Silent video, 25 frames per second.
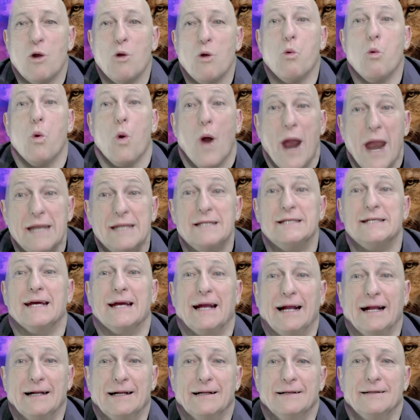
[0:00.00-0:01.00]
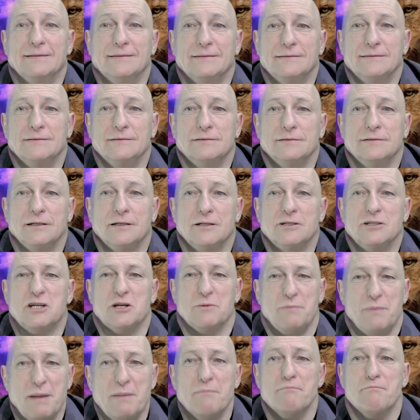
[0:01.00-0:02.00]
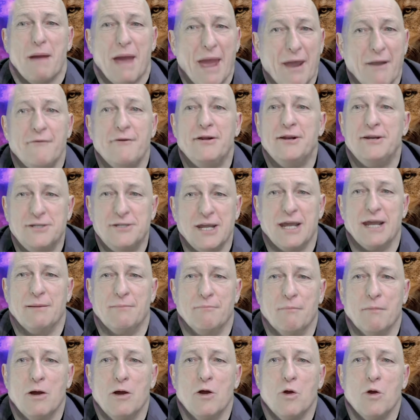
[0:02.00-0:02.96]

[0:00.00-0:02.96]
waiting to be married to him,